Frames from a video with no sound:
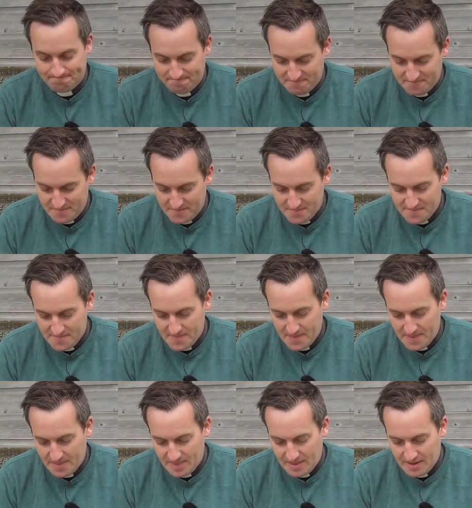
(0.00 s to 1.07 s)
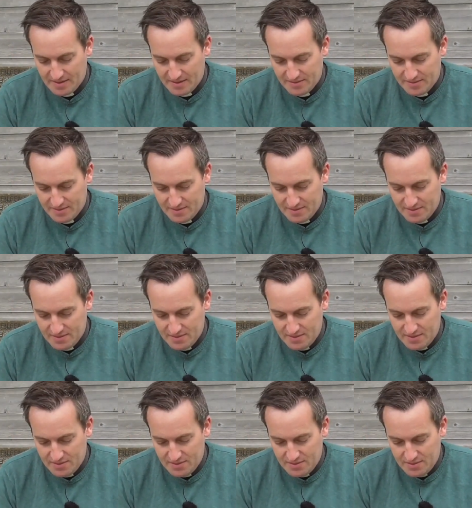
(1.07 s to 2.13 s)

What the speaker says: (silence)